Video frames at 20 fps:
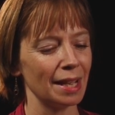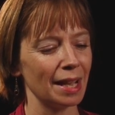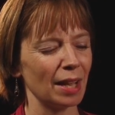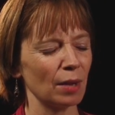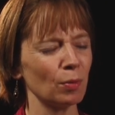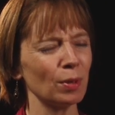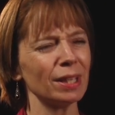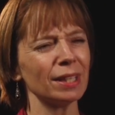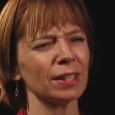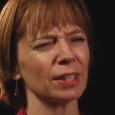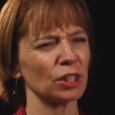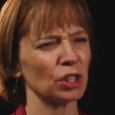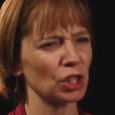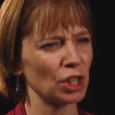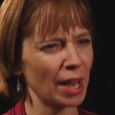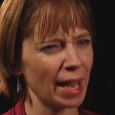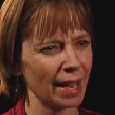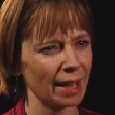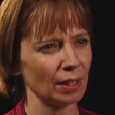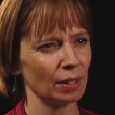I wanted to
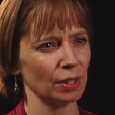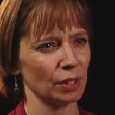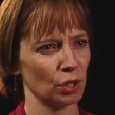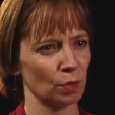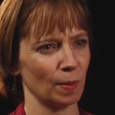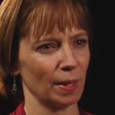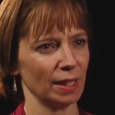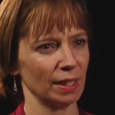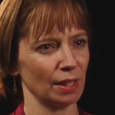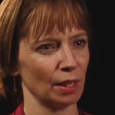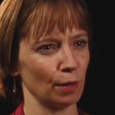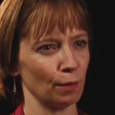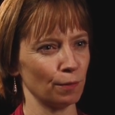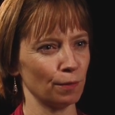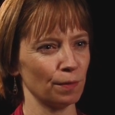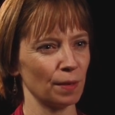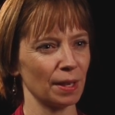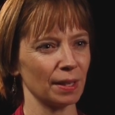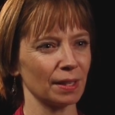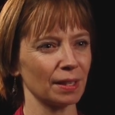challenge
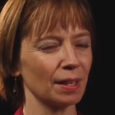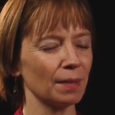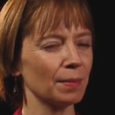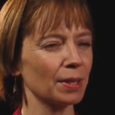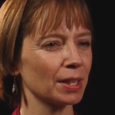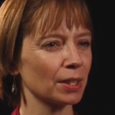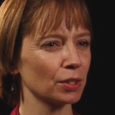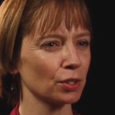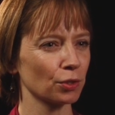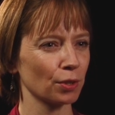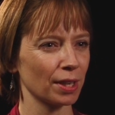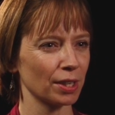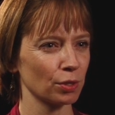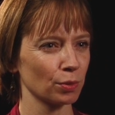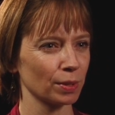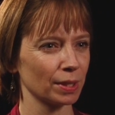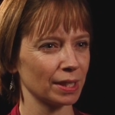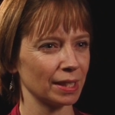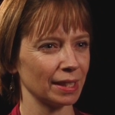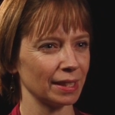myself. I got my
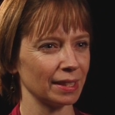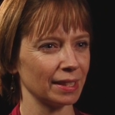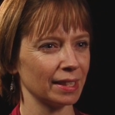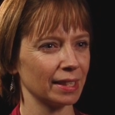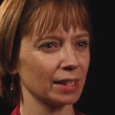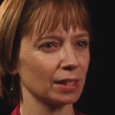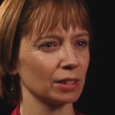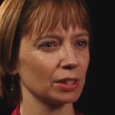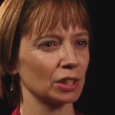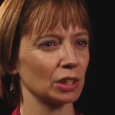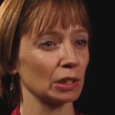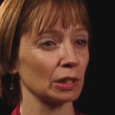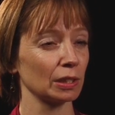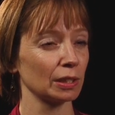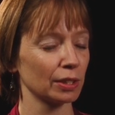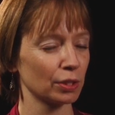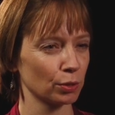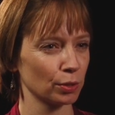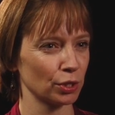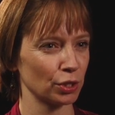undergraduate in English
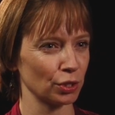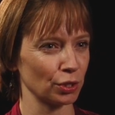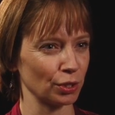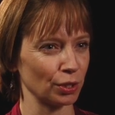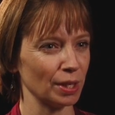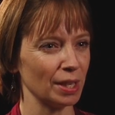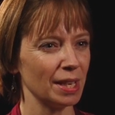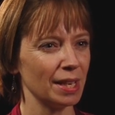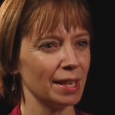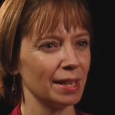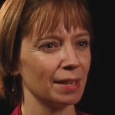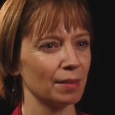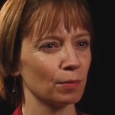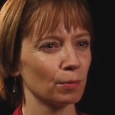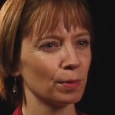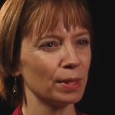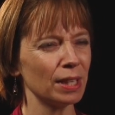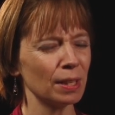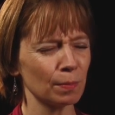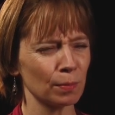literature
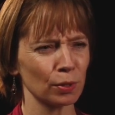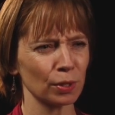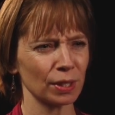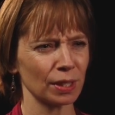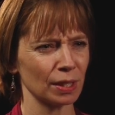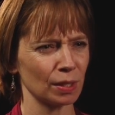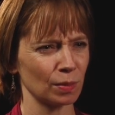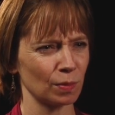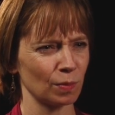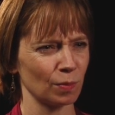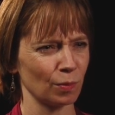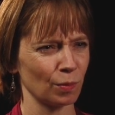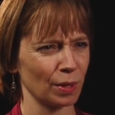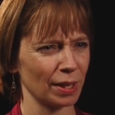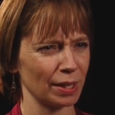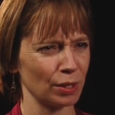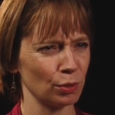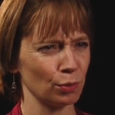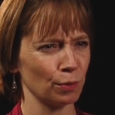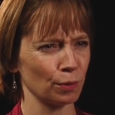reading books is what
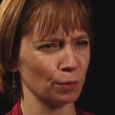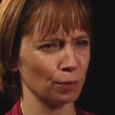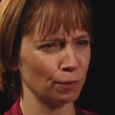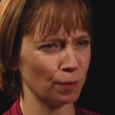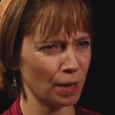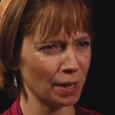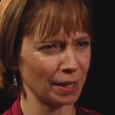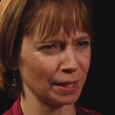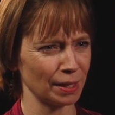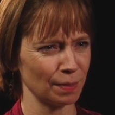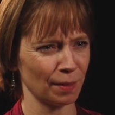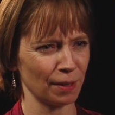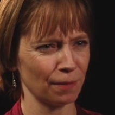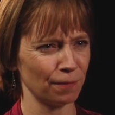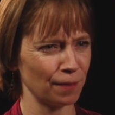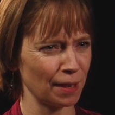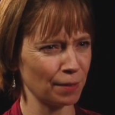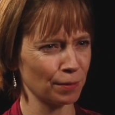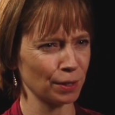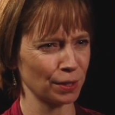I do for fun. It's my
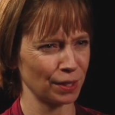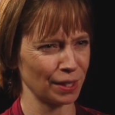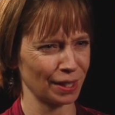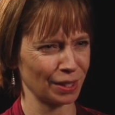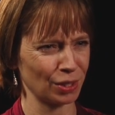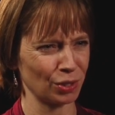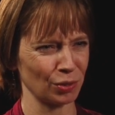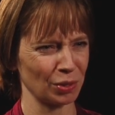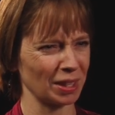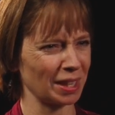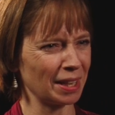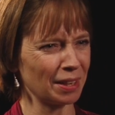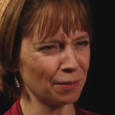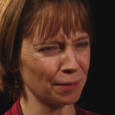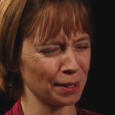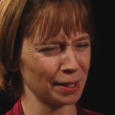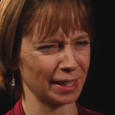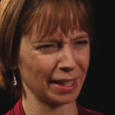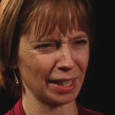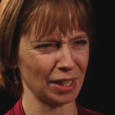favorite thing. So it kind of
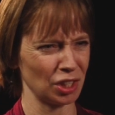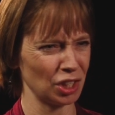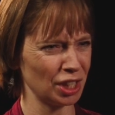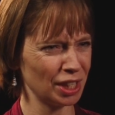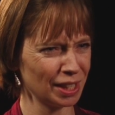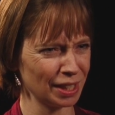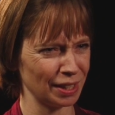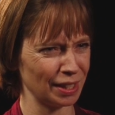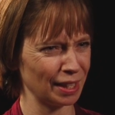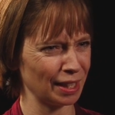felt like I cheated.